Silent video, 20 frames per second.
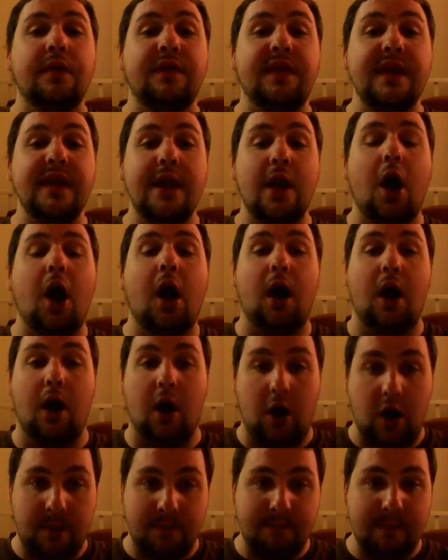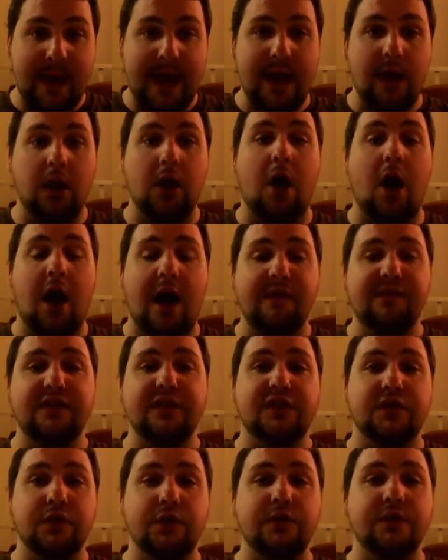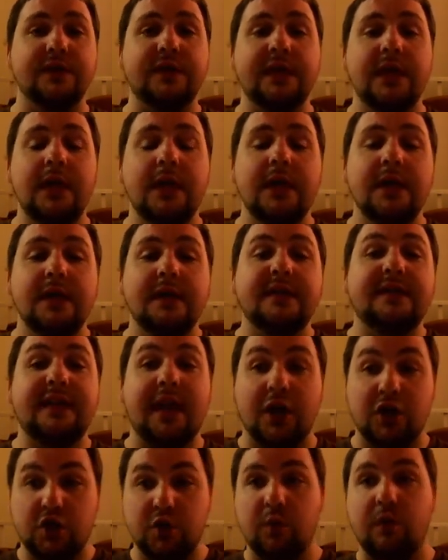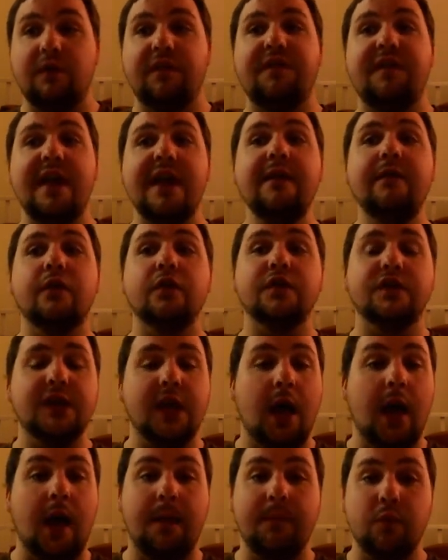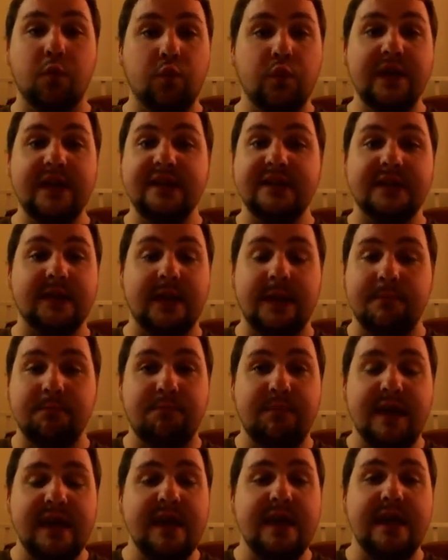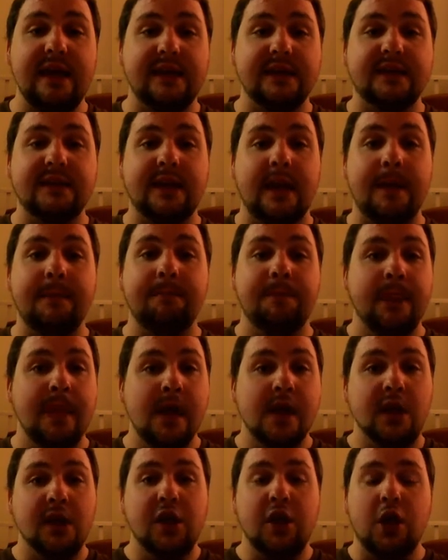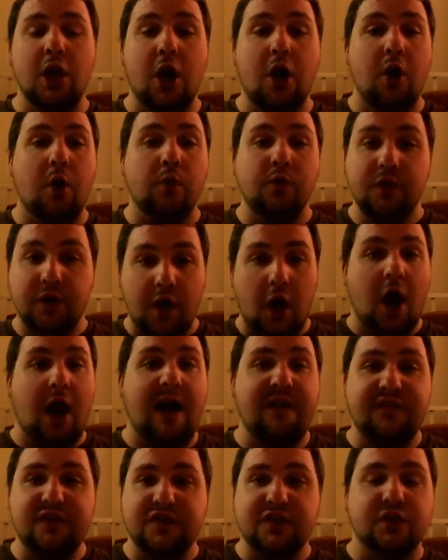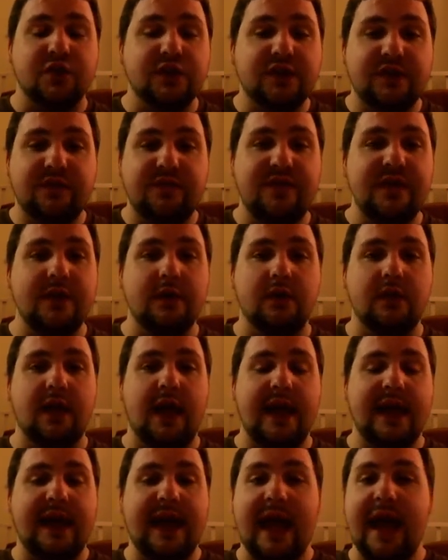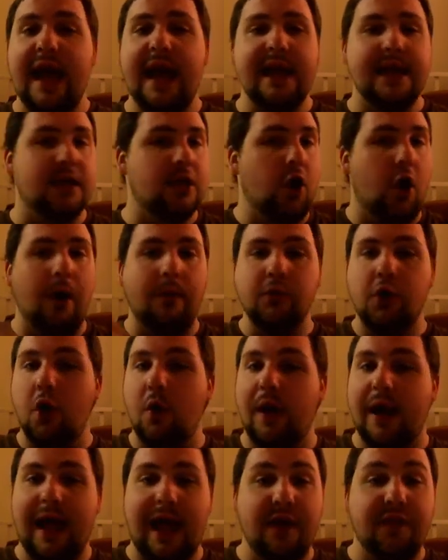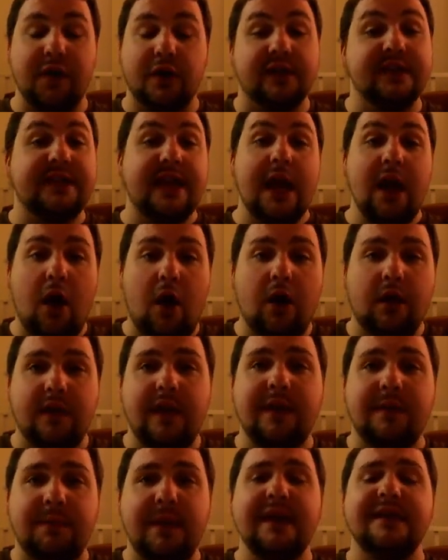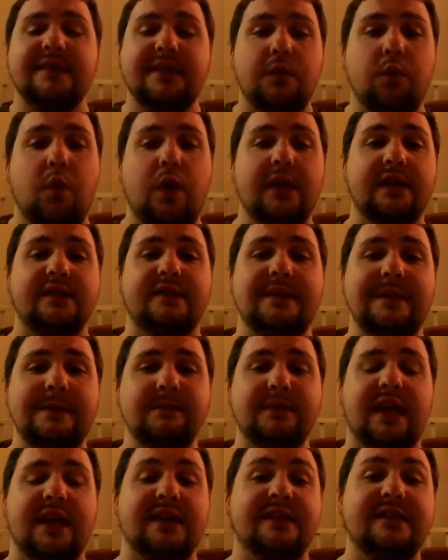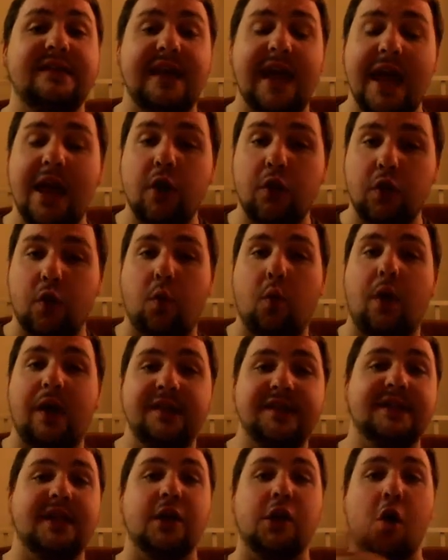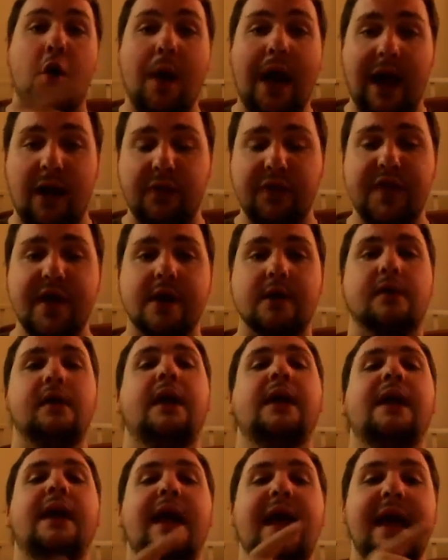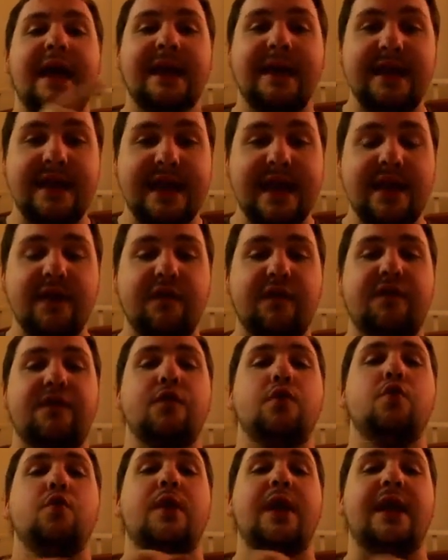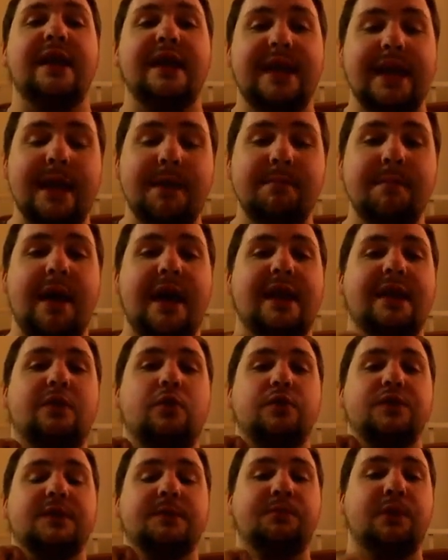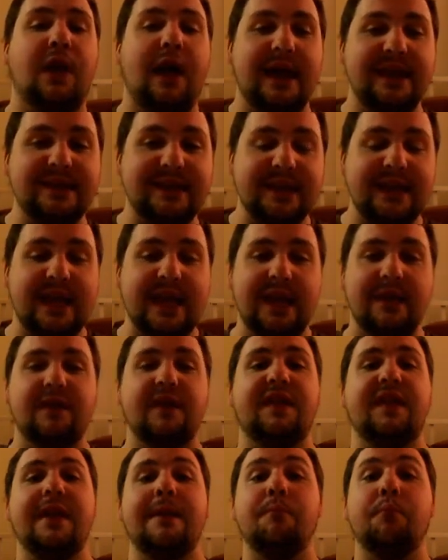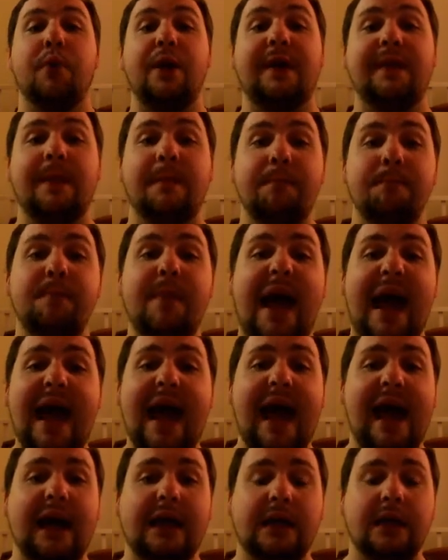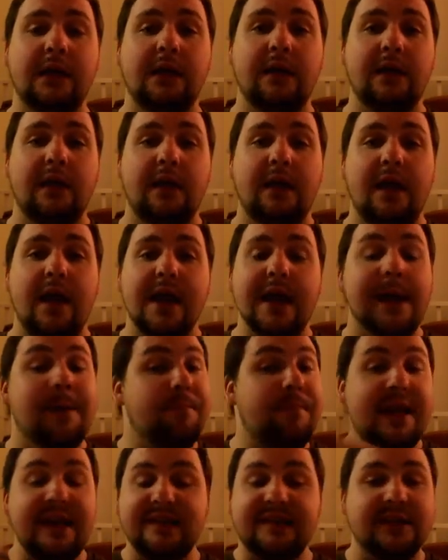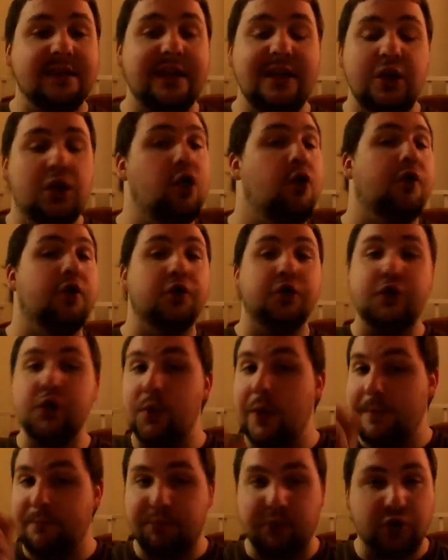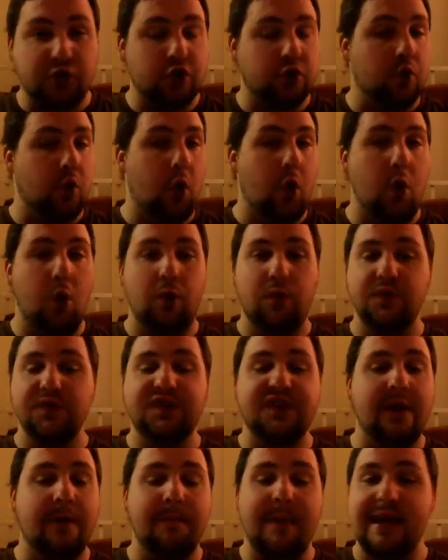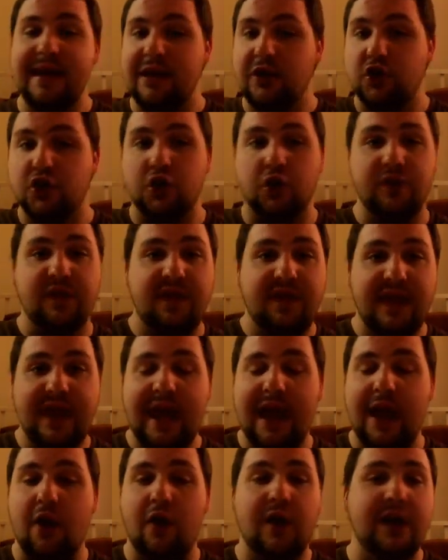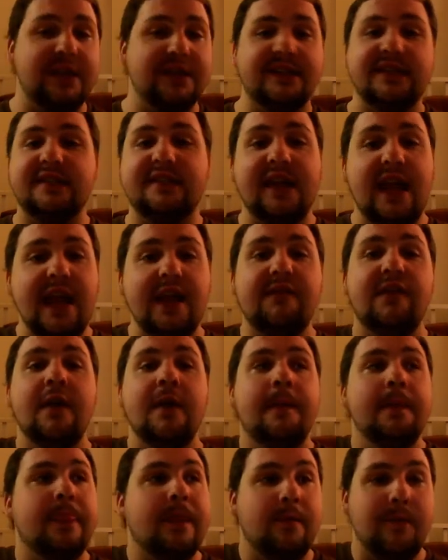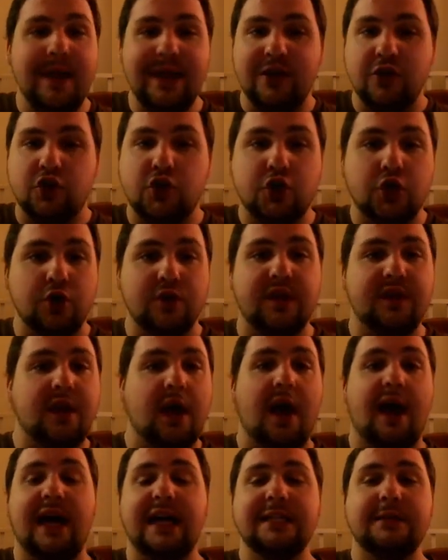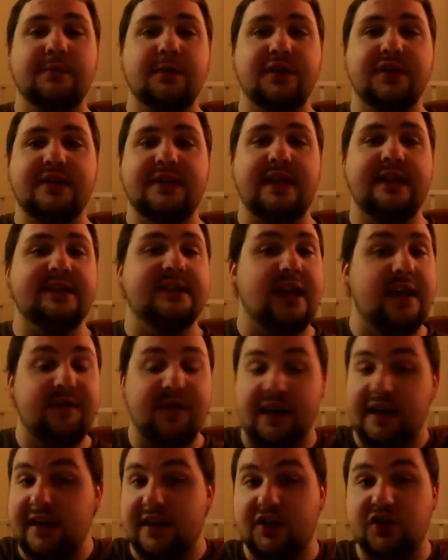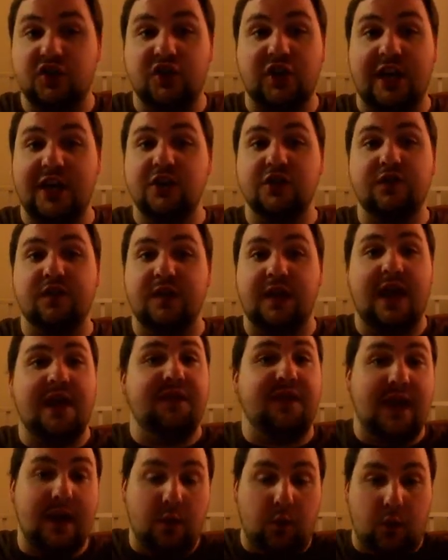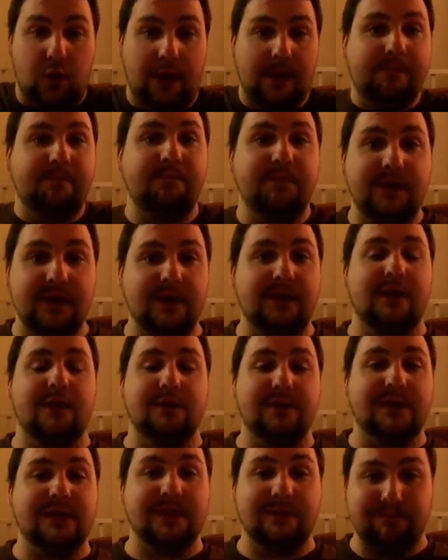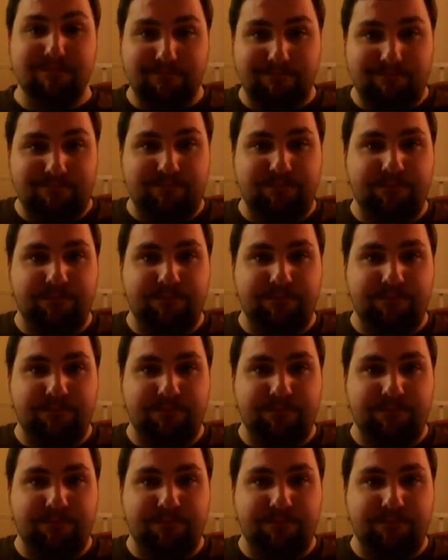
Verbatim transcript: the male officers sexual favors. Um, reasoning being is that you know, the officers feel like, hey, you know, I'm going out there because they are like basically what it seems like is they are the ones that go out there and get food and get medical supplies and get everything and bring them back. And basically, you know, they're doing patrols, they're making sure that the area is safe, they're making sure that the hospital stays safe, and in exchange for that, they want, you know, some